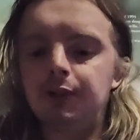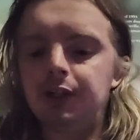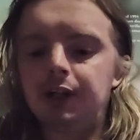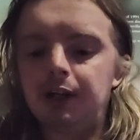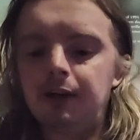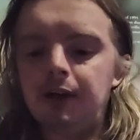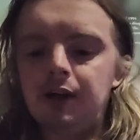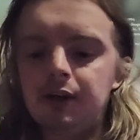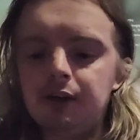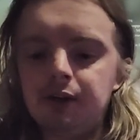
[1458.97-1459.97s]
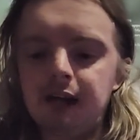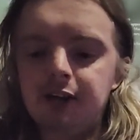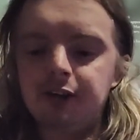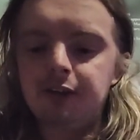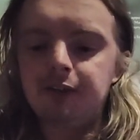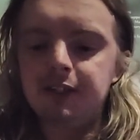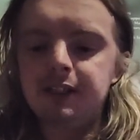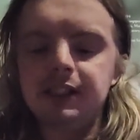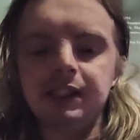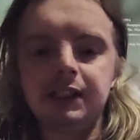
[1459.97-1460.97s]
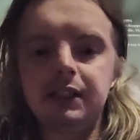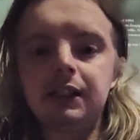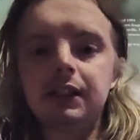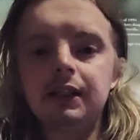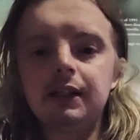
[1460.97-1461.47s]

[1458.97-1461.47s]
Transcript: to actually fix this.